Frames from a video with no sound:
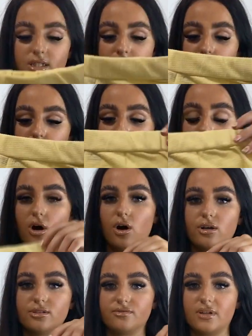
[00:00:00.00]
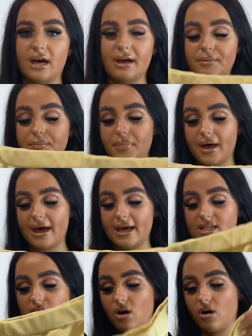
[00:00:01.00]
little shorts for like
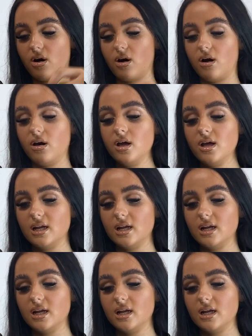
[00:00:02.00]
bed or